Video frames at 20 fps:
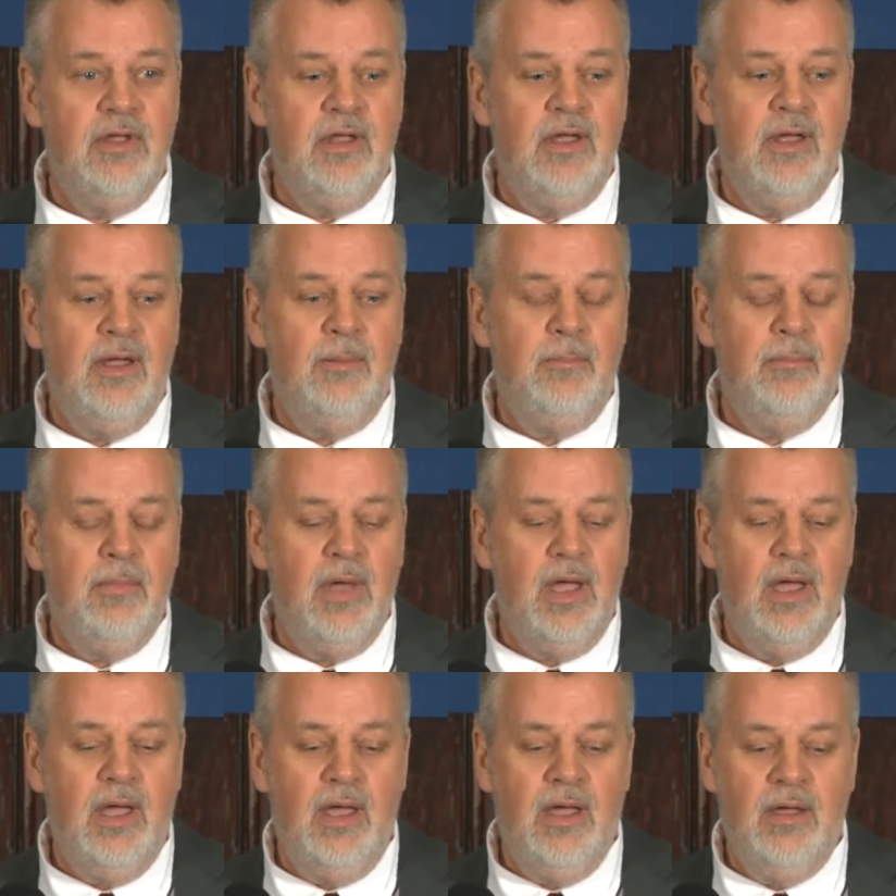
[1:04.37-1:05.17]

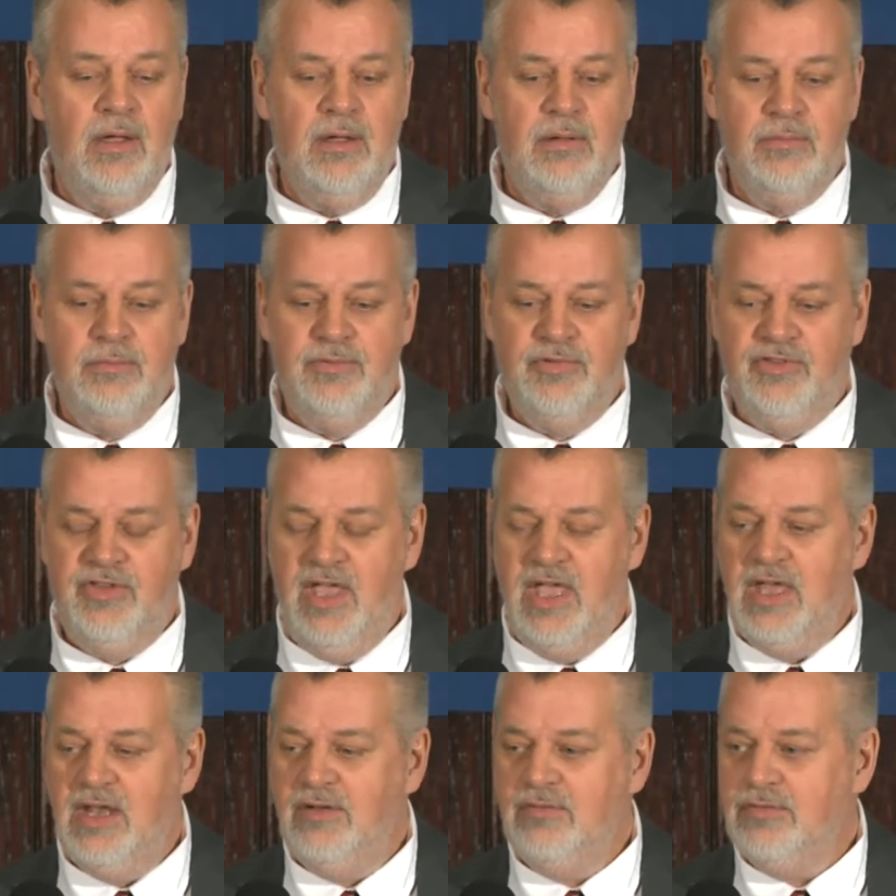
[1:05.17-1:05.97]
a
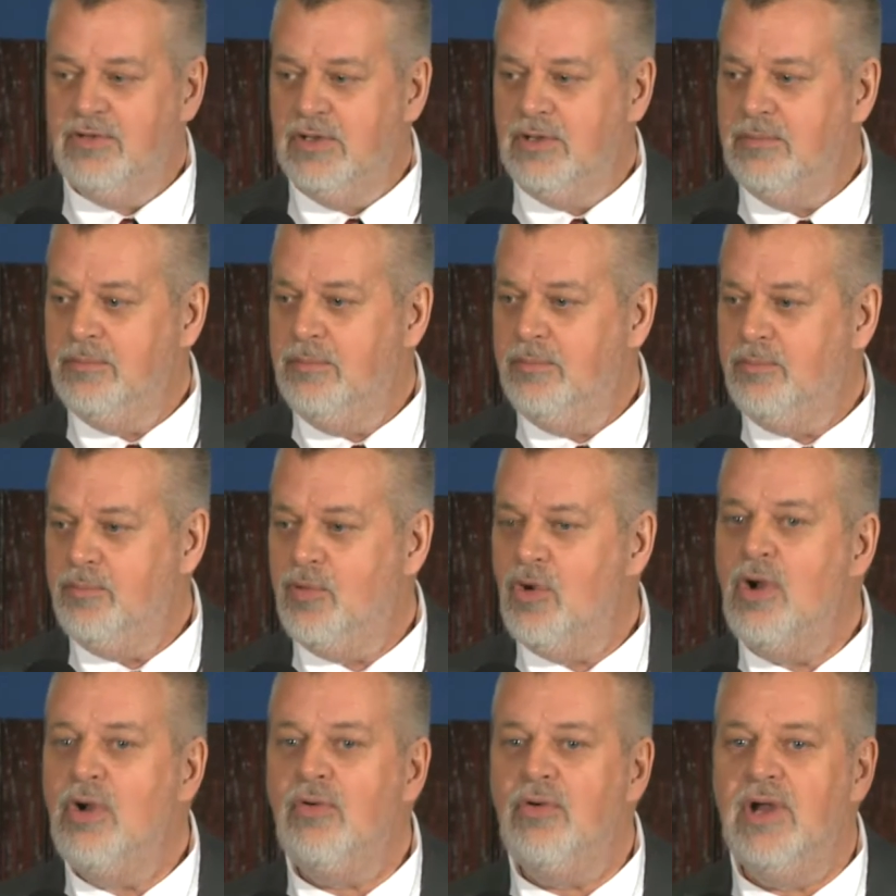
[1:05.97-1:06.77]
scan of a
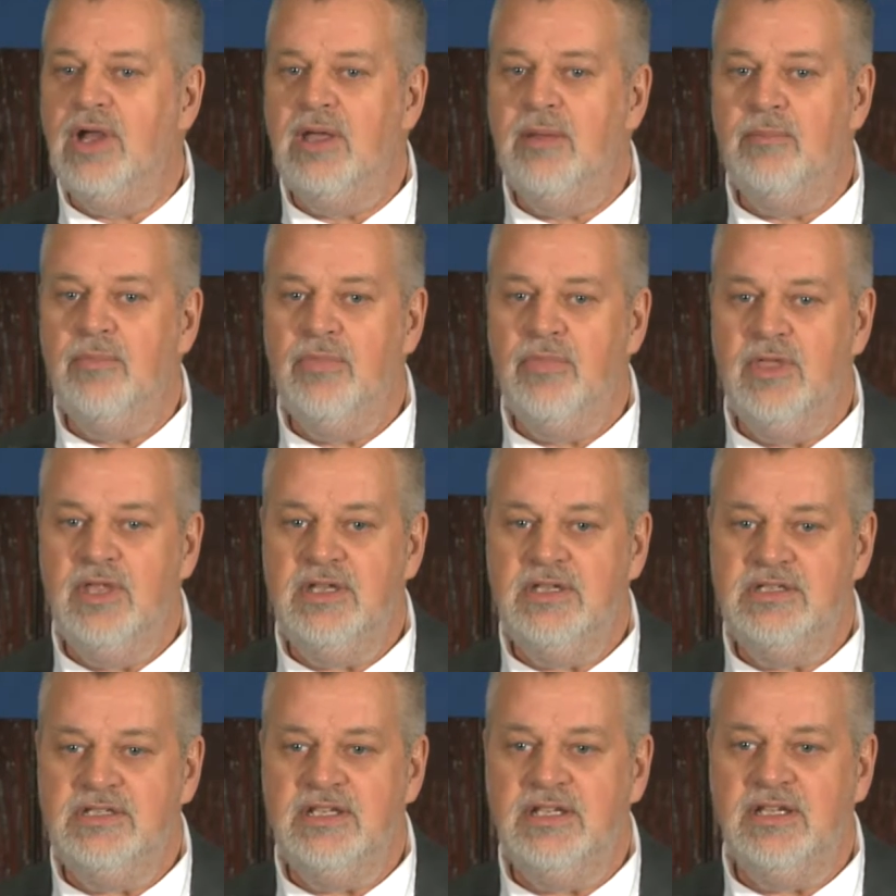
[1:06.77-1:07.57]
program
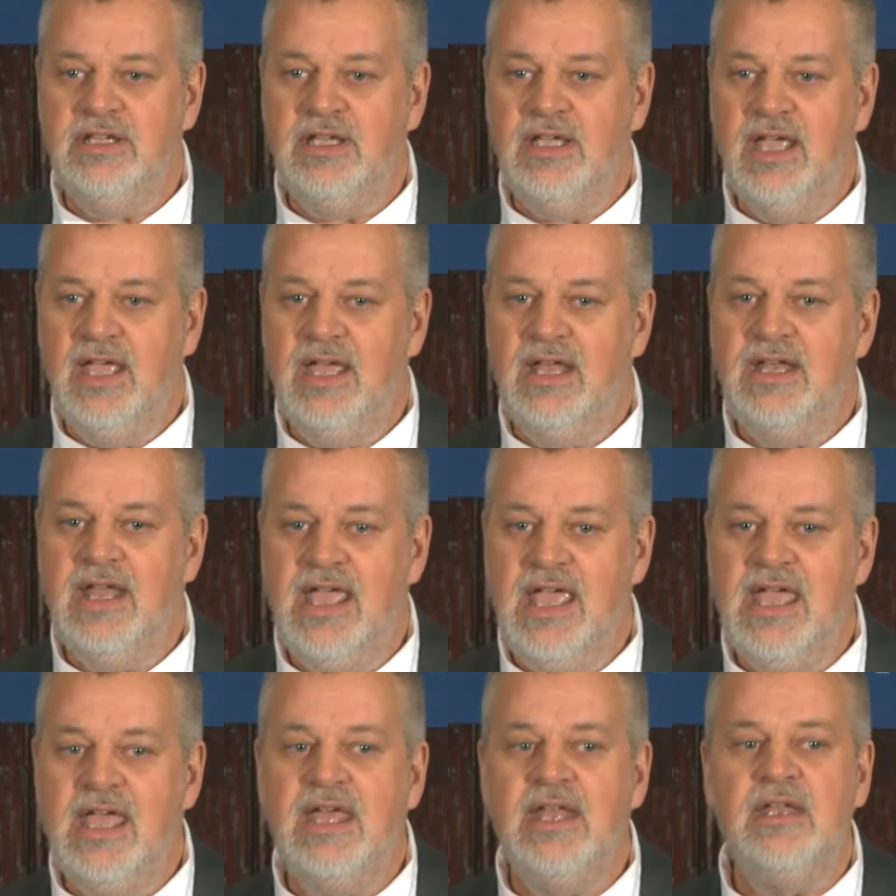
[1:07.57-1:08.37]
that Dick
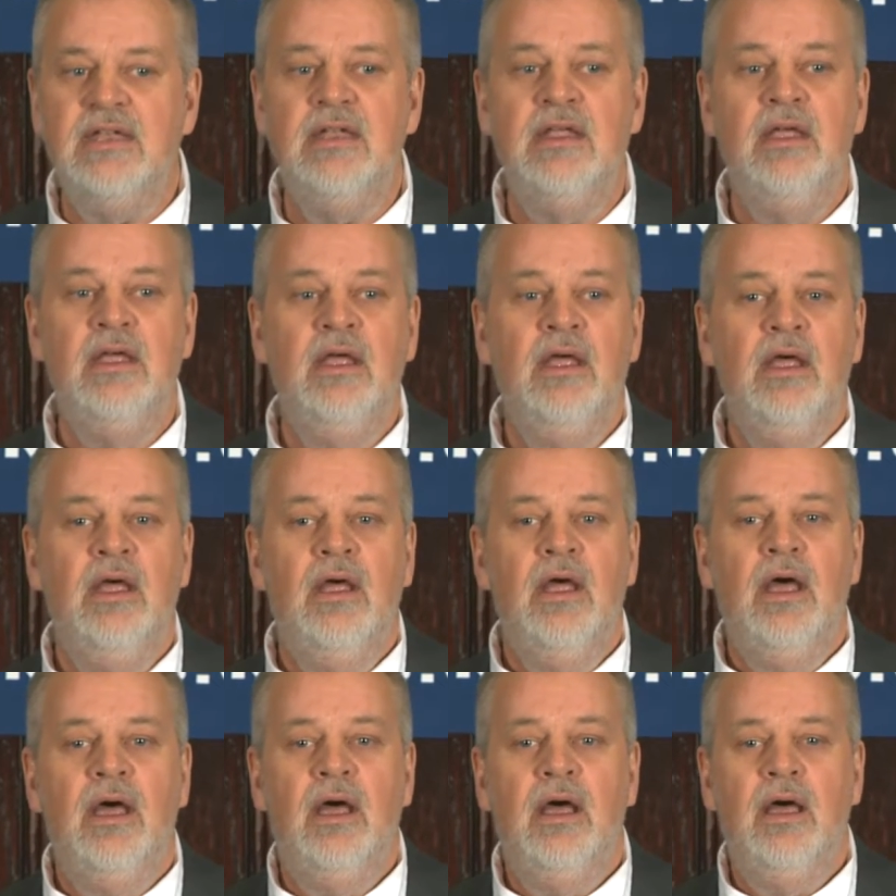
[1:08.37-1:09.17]
and Anne
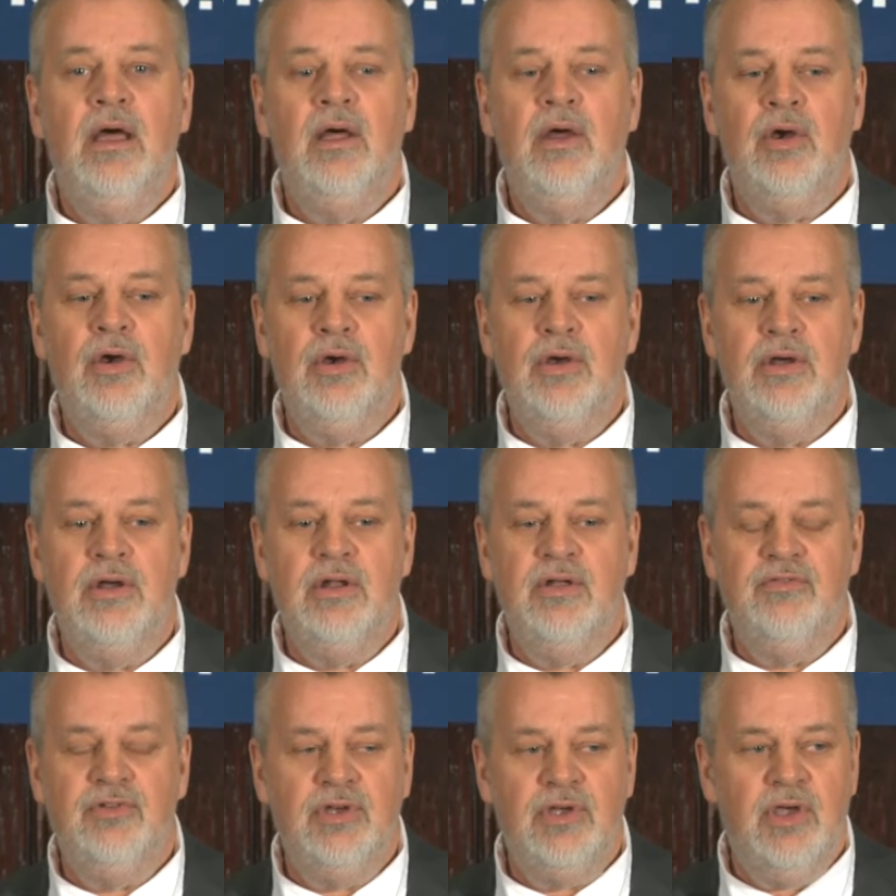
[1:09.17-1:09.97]

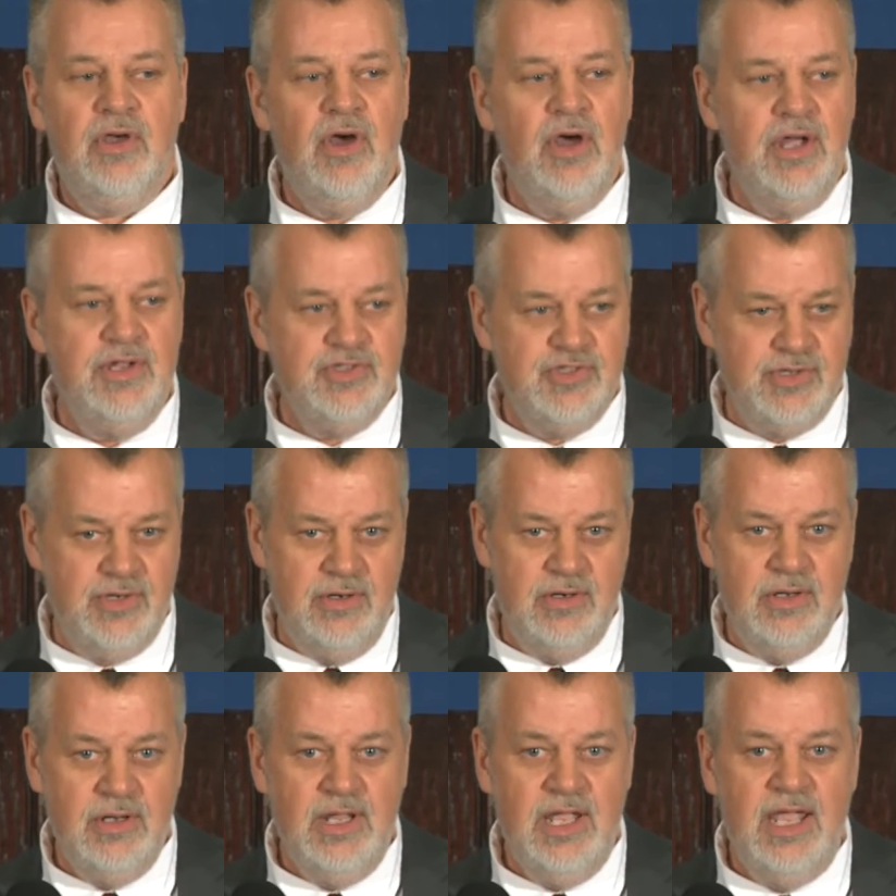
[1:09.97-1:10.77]
heard of, a
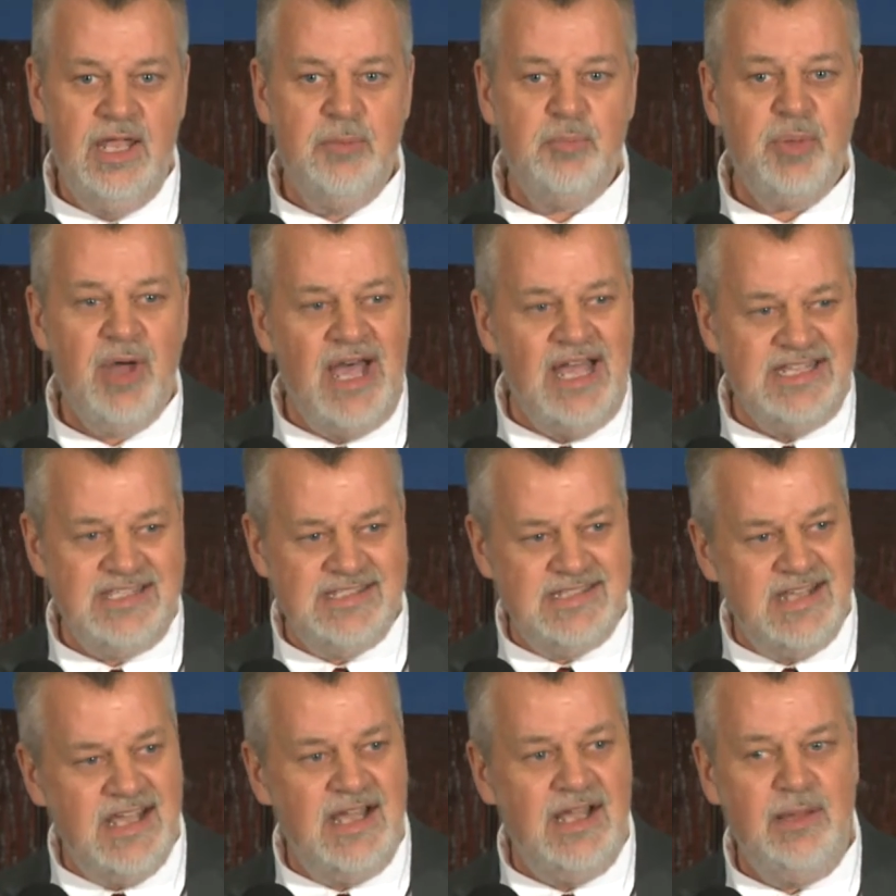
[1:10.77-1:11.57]
concert in
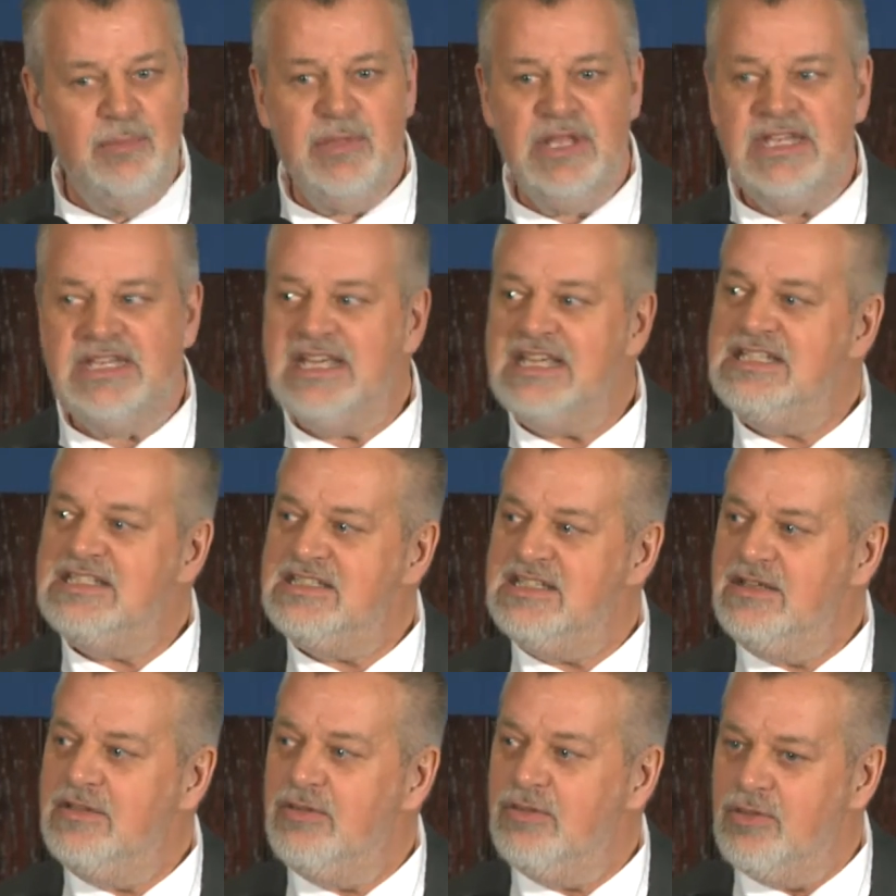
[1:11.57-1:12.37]
Potsdam in
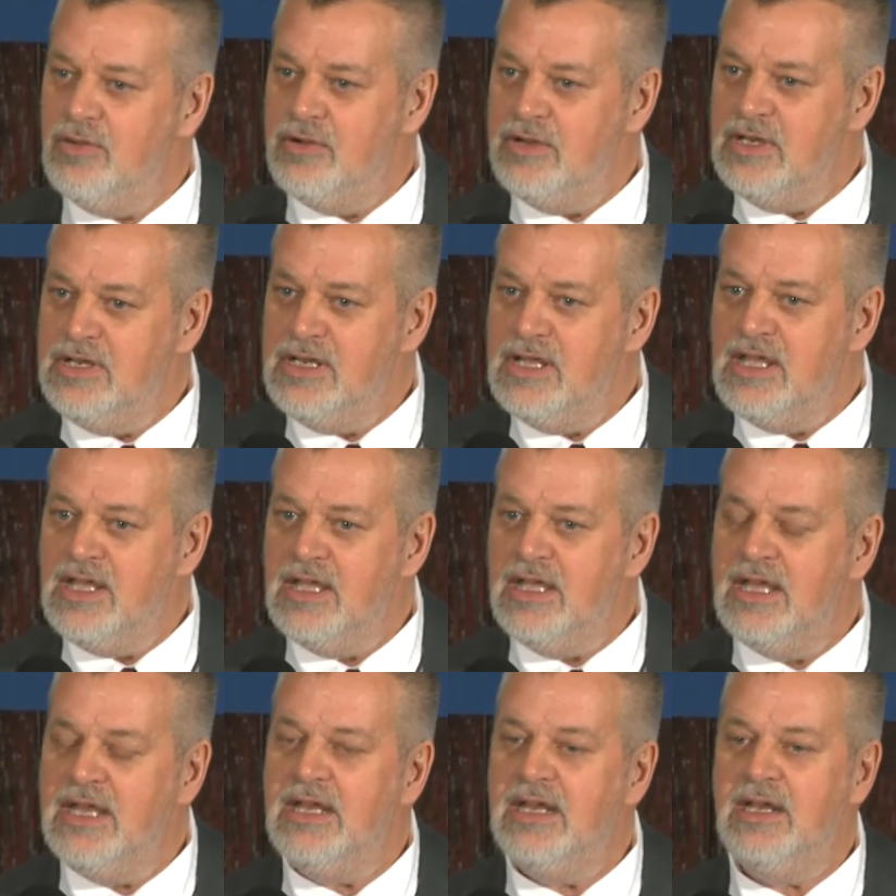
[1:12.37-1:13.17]

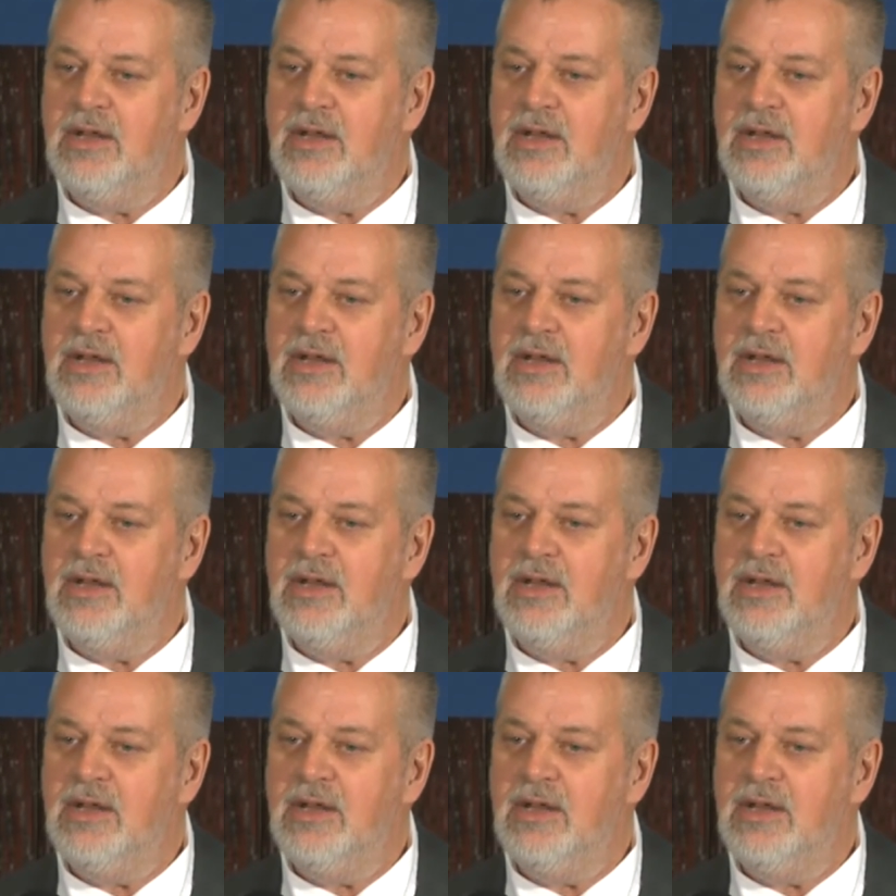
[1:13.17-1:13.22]
1939.